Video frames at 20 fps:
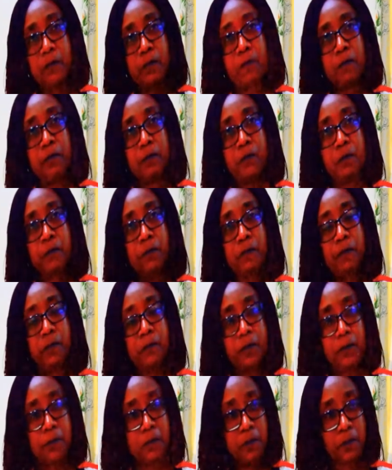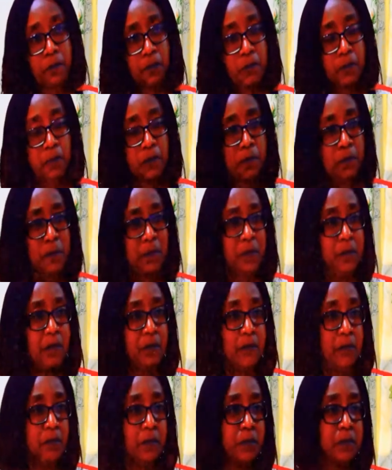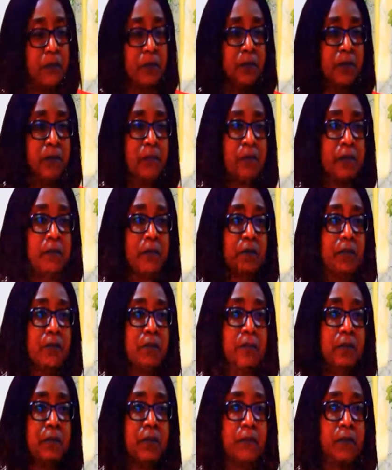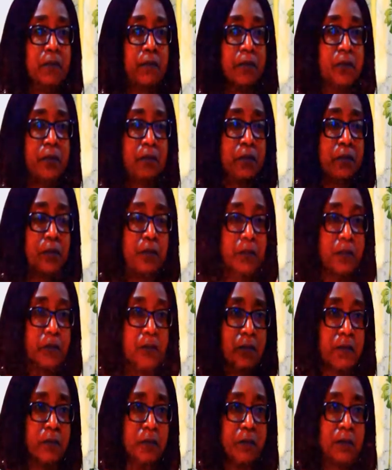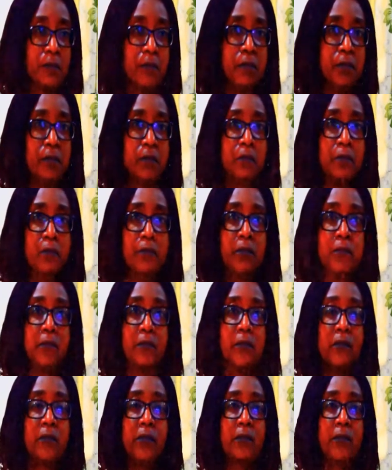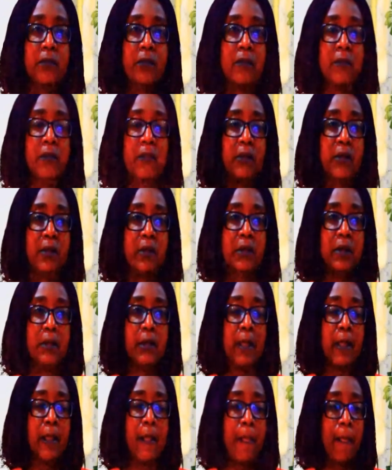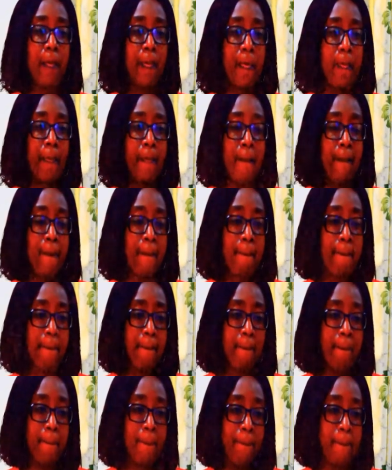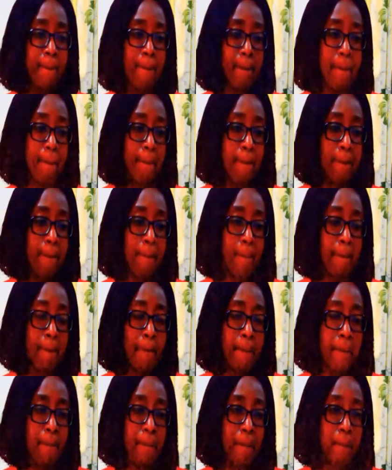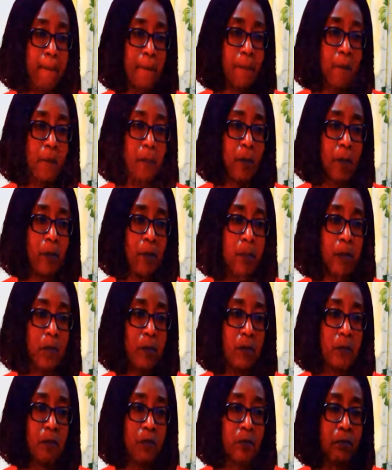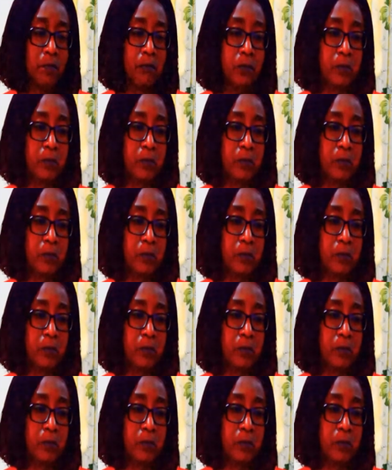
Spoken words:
Thank you very much, ma'am. In further of our questions, what do you think will be the major challenge for education and health sector